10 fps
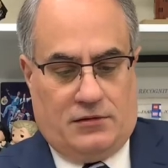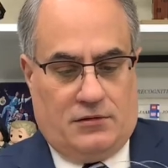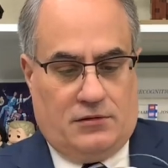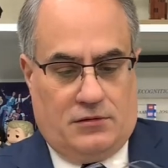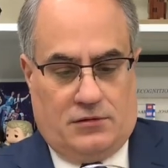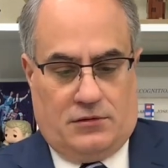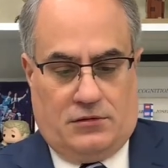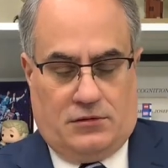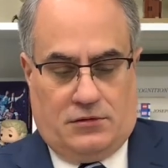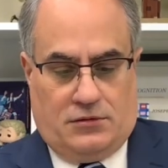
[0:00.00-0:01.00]

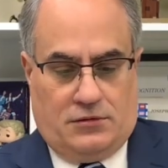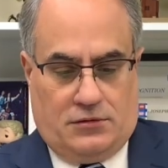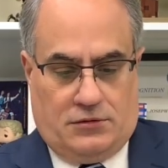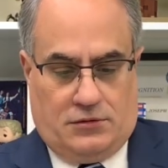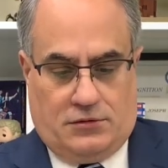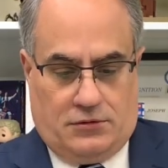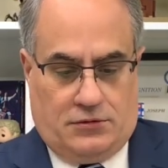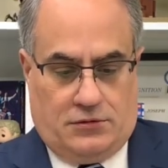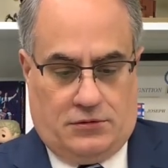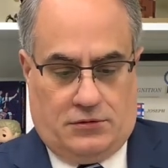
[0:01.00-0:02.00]

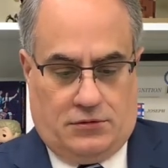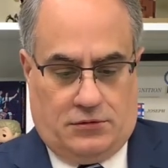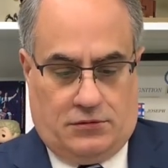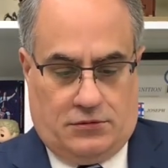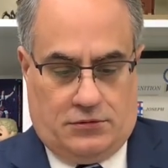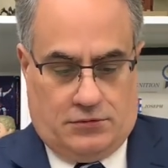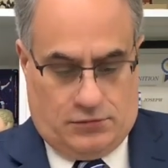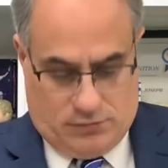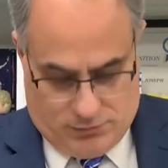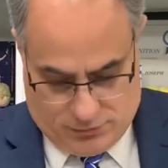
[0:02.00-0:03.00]

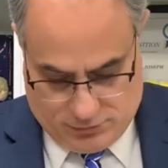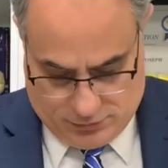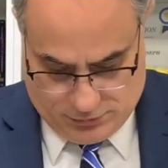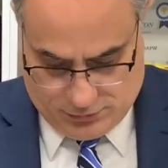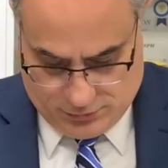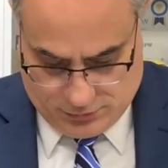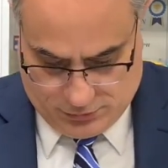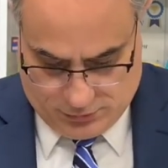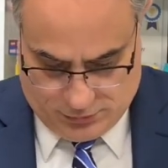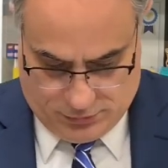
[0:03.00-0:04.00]

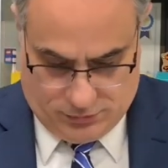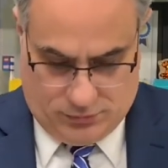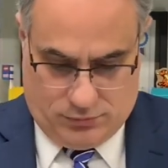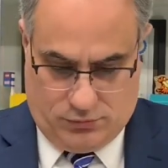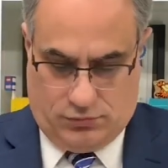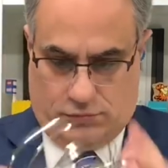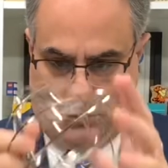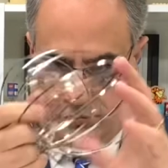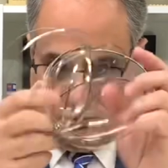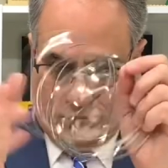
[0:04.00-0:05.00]

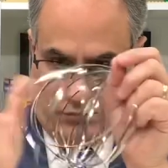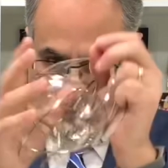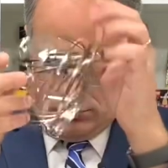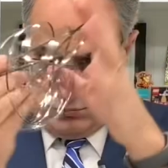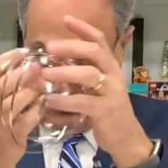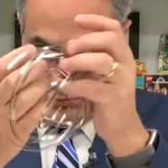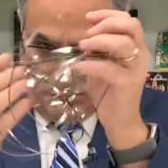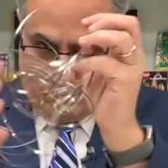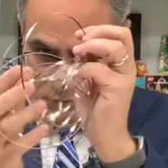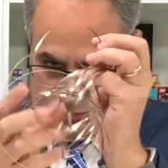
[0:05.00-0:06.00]

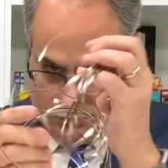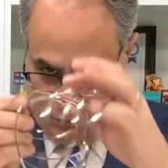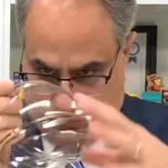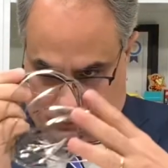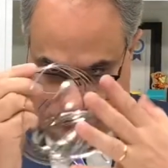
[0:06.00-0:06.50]
(no one is talking)